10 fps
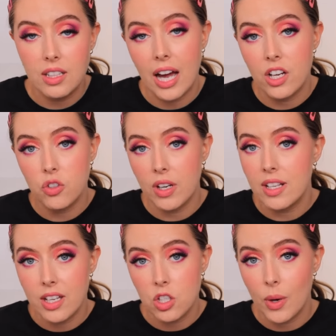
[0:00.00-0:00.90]
that
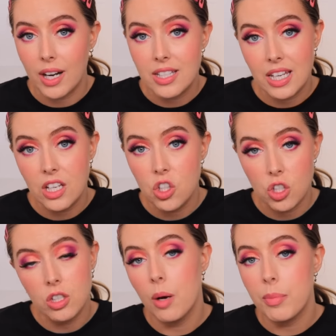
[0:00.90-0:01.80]
Shrien's sexuality
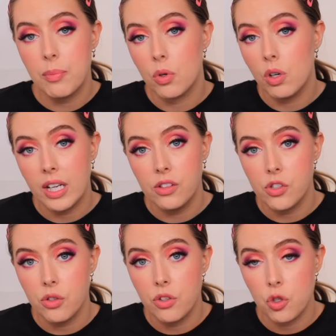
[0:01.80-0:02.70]
should not be brought
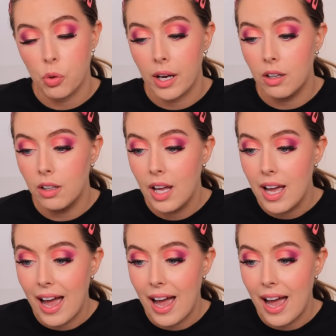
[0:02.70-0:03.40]
into the trial.